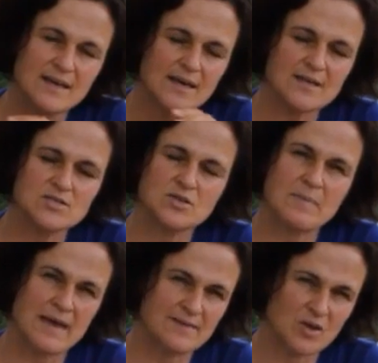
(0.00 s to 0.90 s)
into
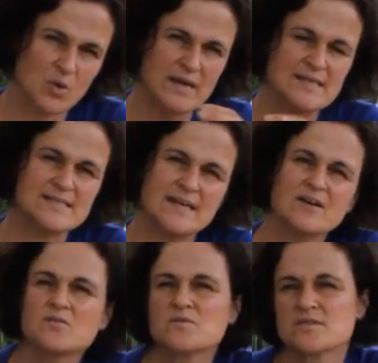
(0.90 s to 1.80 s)
making the queen
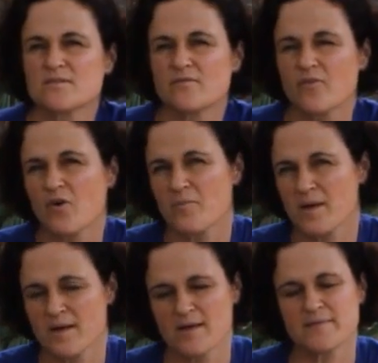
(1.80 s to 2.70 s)
cells
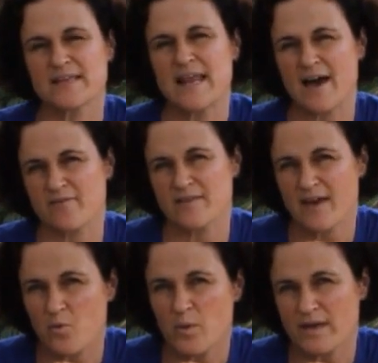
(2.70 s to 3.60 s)
from the larvae
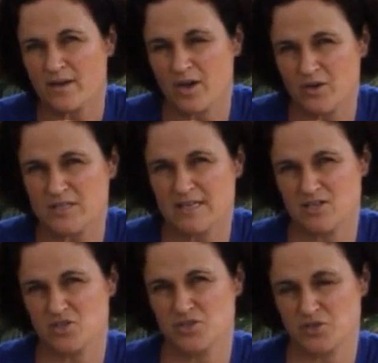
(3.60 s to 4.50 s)
that we are going to
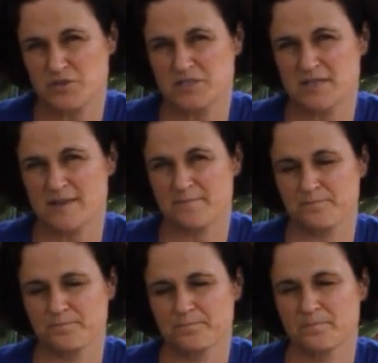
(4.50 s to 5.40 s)
introduce to them.
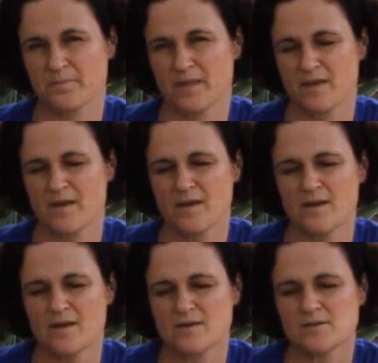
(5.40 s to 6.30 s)

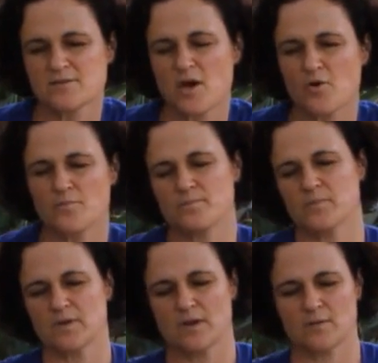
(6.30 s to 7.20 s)
So
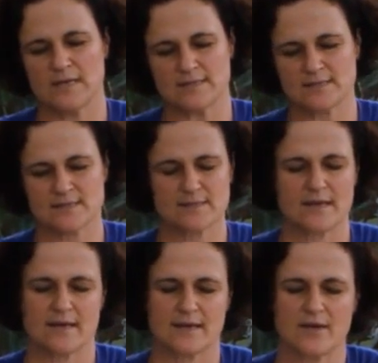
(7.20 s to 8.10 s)

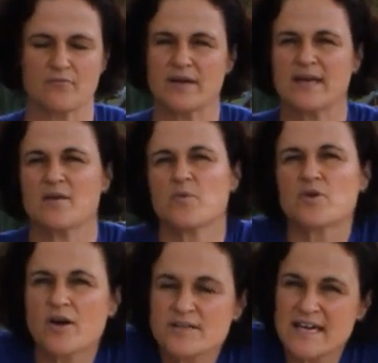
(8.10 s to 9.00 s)
let's get ready, and we'll
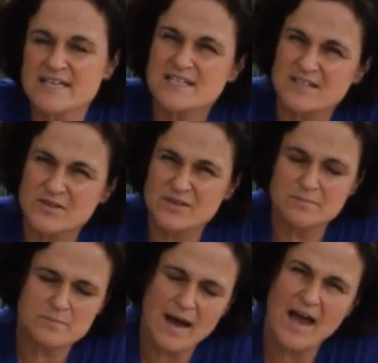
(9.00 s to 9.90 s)
go down to
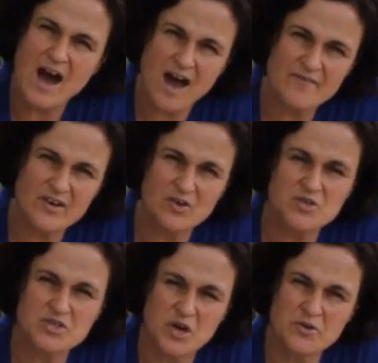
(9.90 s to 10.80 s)
my hive and I'll
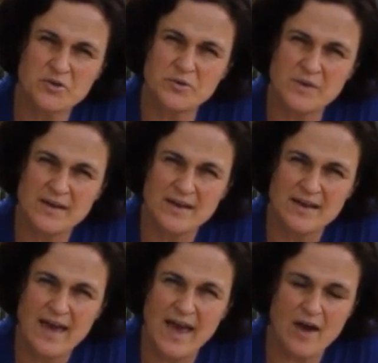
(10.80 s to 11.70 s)
show you
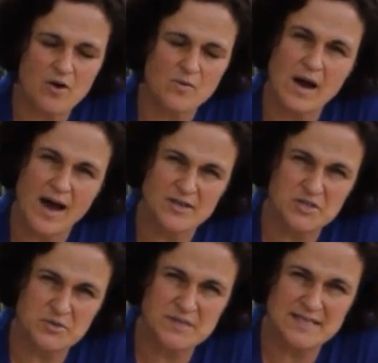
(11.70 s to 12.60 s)
how I
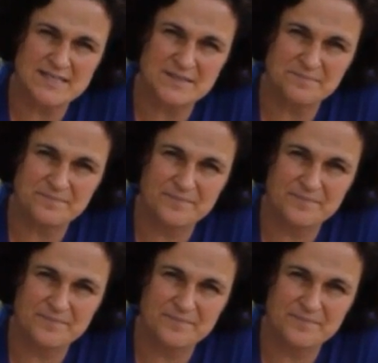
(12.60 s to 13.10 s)
do this.